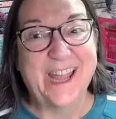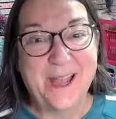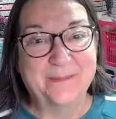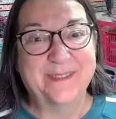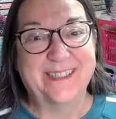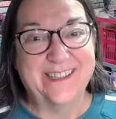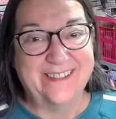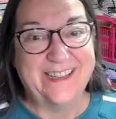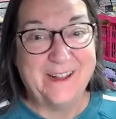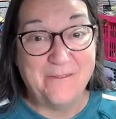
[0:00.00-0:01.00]

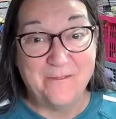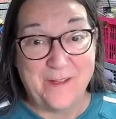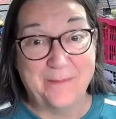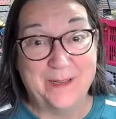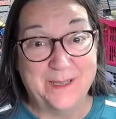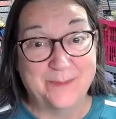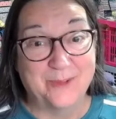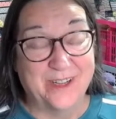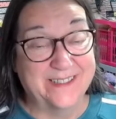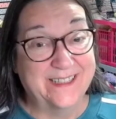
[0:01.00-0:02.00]
absolutely fabulous
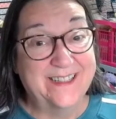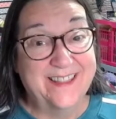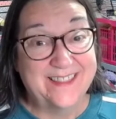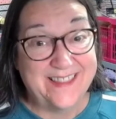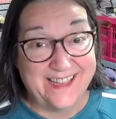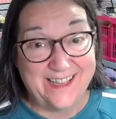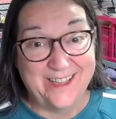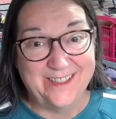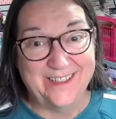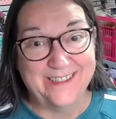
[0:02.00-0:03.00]
prize. Thank
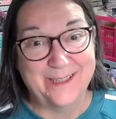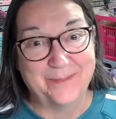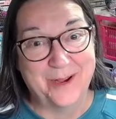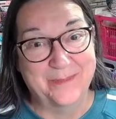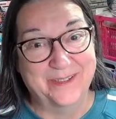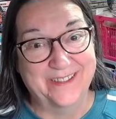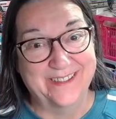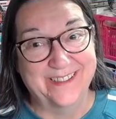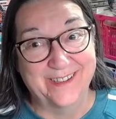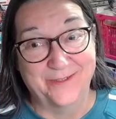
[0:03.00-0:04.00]
you to Barbara
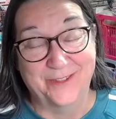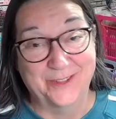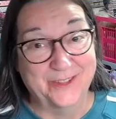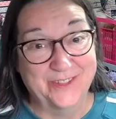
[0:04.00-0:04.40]
for